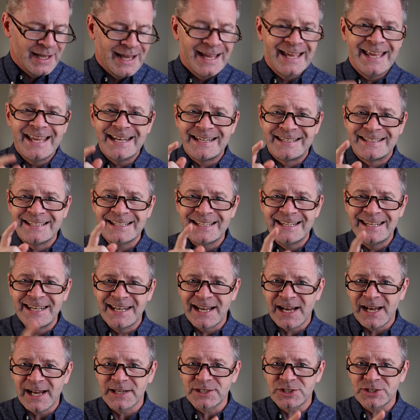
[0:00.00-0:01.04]
It did
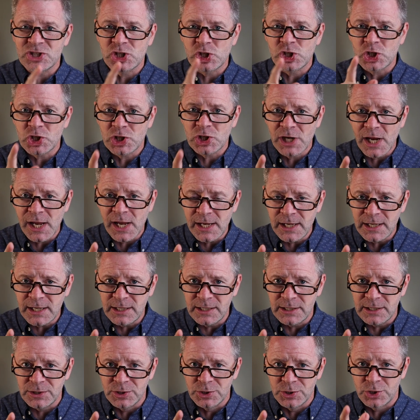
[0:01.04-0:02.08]
not
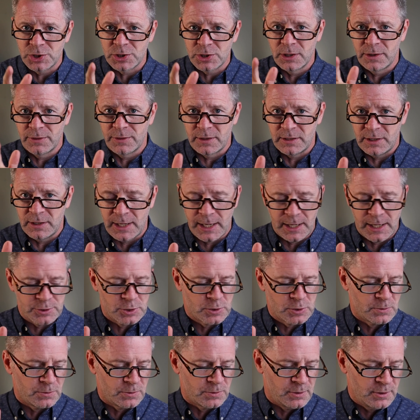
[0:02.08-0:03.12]
change the
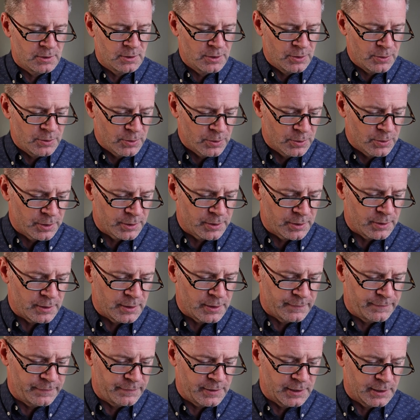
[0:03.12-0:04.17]
natural order
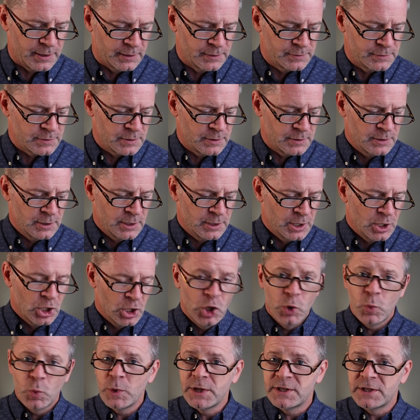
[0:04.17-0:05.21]
of things.
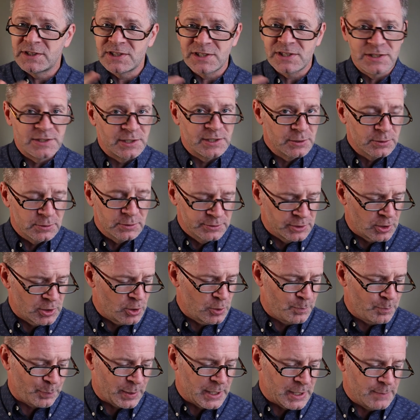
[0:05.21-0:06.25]
We still
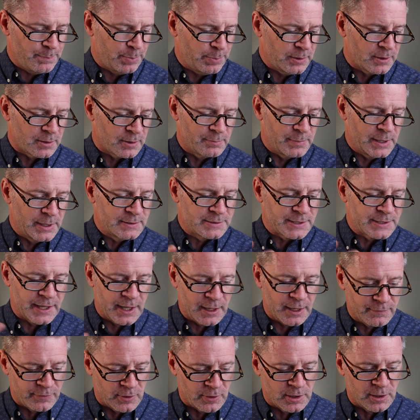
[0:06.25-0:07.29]
know people are meant to
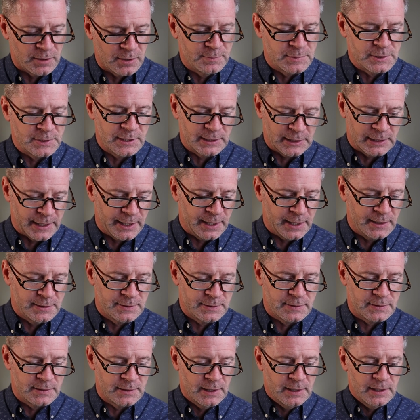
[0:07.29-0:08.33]
have arms and
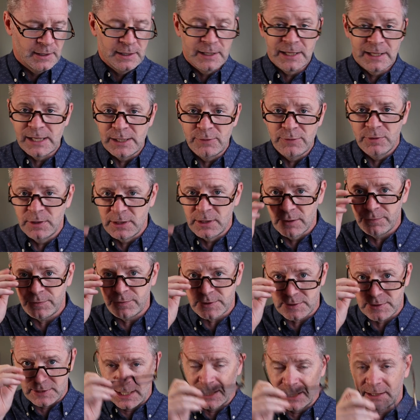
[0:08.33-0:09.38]
legs, even if,
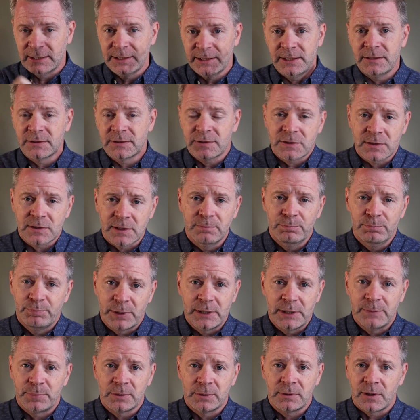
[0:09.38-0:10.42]
sadly, some
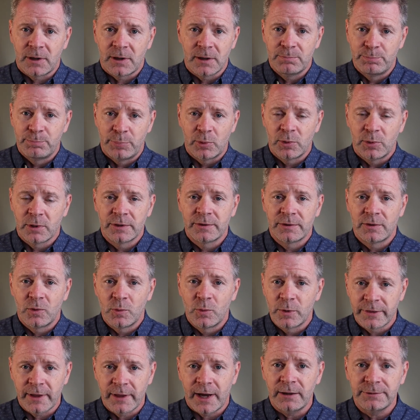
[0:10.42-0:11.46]
people are born
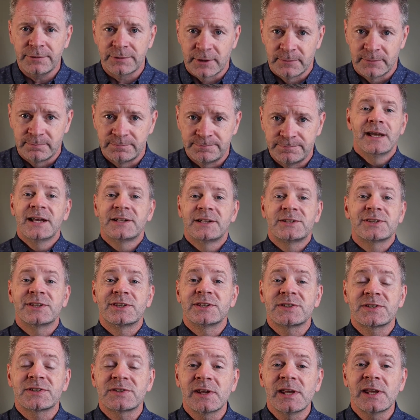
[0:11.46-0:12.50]
without them. It's the
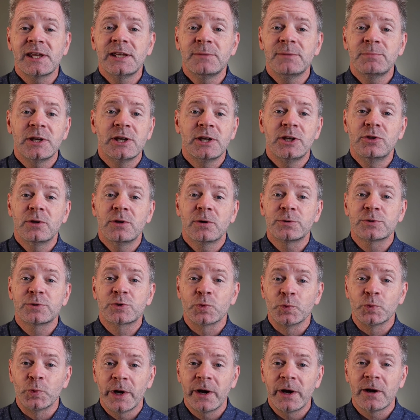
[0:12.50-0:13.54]
same in those
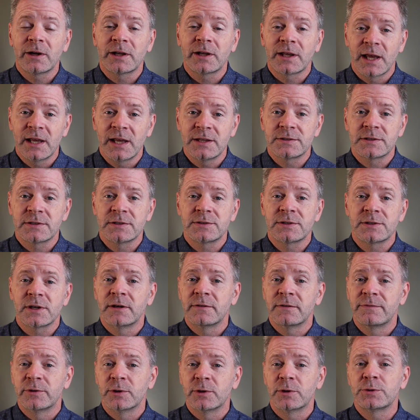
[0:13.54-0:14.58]
rare cases
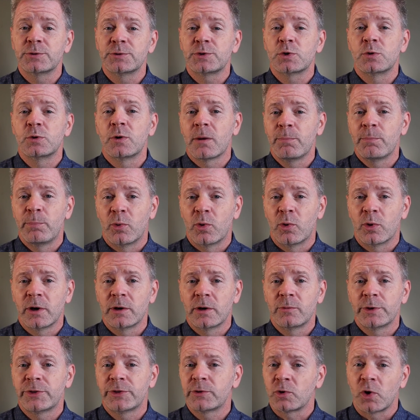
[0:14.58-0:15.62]
of those who are
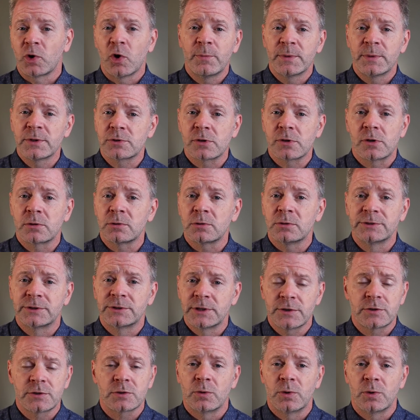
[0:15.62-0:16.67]
born with chromosomal
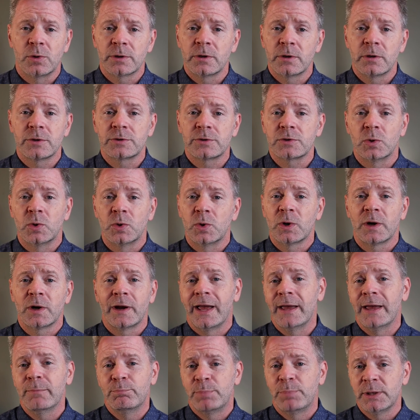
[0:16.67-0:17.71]
disorders or
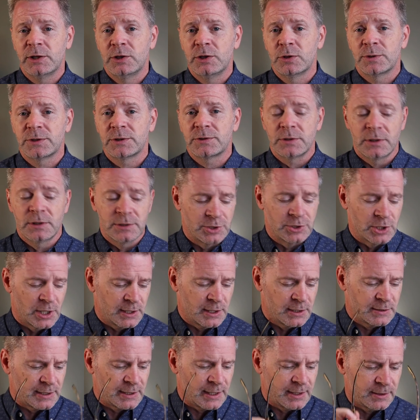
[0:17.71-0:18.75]
ambiguous
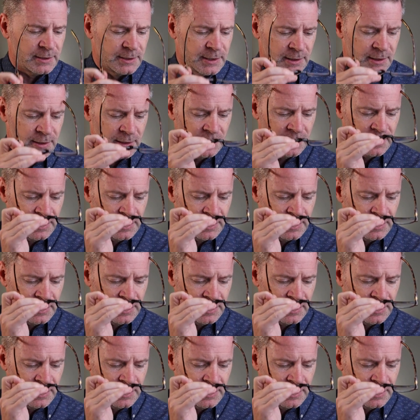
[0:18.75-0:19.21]
genitalia.